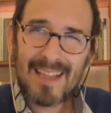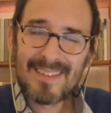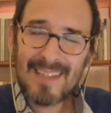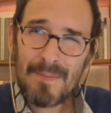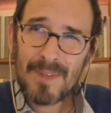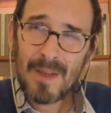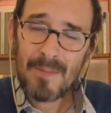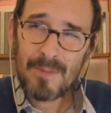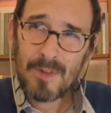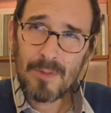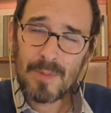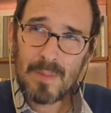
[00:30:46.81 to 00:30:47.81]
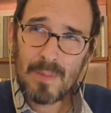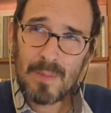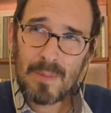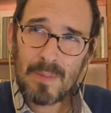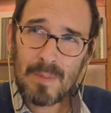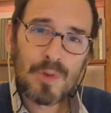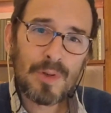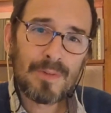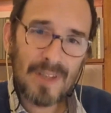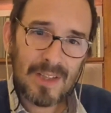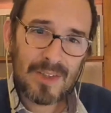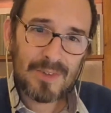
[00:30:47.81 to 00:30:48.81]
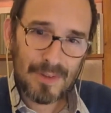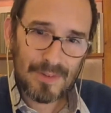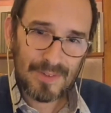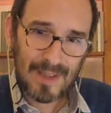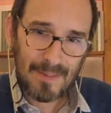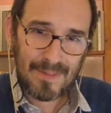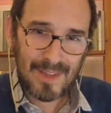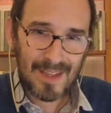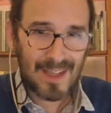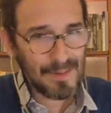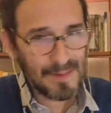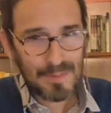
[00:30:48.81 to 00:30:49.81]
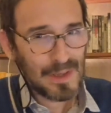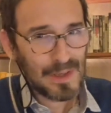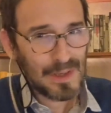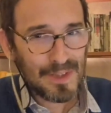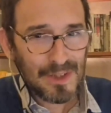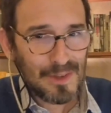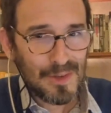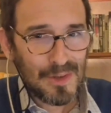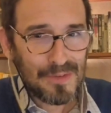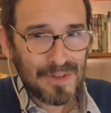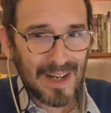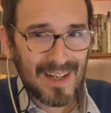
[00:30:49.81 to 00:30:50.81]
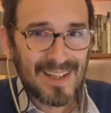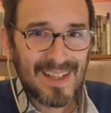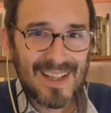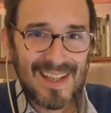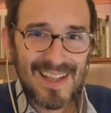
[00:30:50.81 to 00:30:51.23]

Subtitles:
And sometimes if people are too convinced of something, we don't need to look far,